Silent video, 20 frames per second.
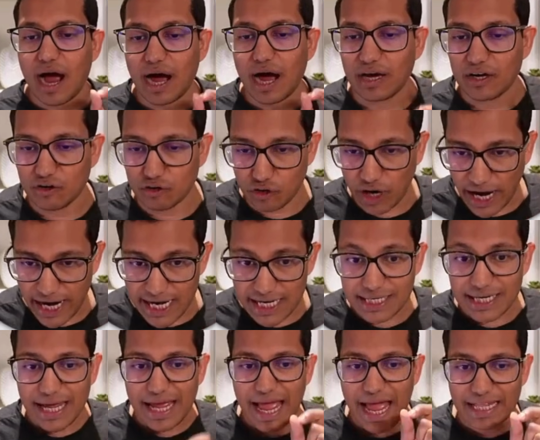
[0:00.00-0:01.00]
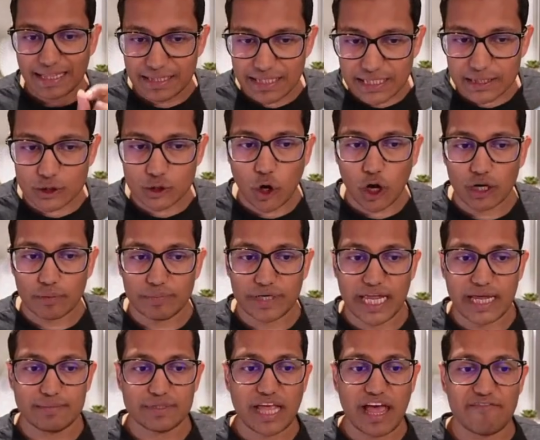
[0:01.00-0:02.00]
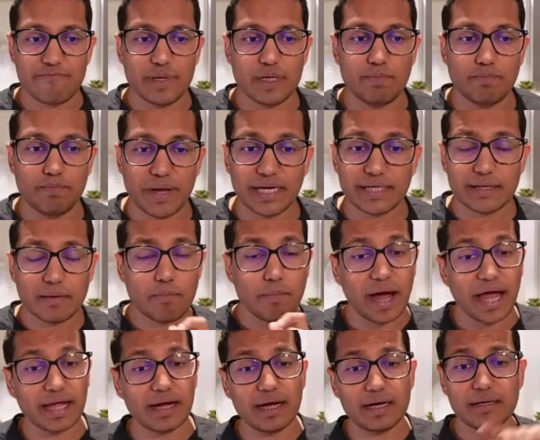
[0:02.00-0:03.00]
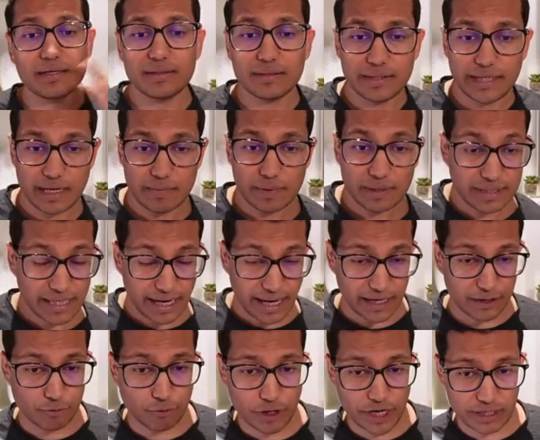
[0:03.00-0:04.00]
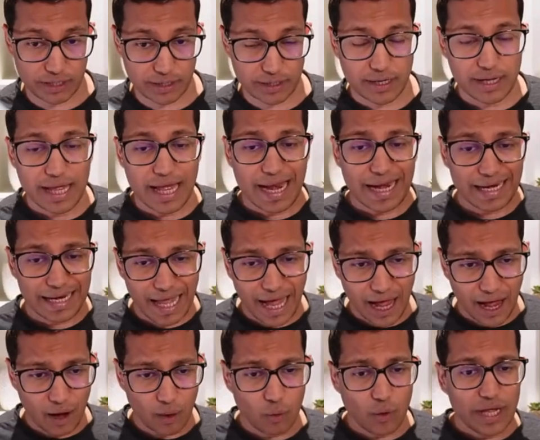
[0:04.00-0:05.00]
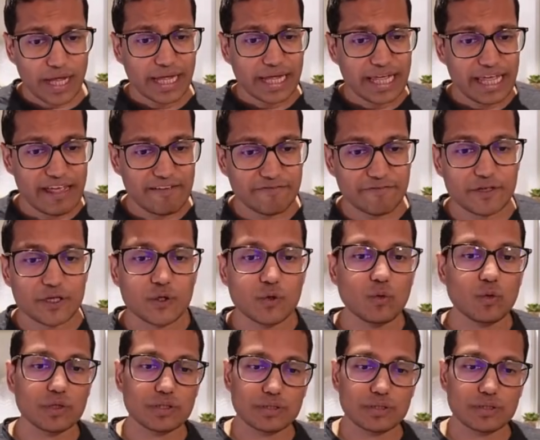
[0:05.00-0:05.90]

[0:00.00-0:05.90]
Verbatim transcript: are right and these column names have been picked up by another table that i created now if you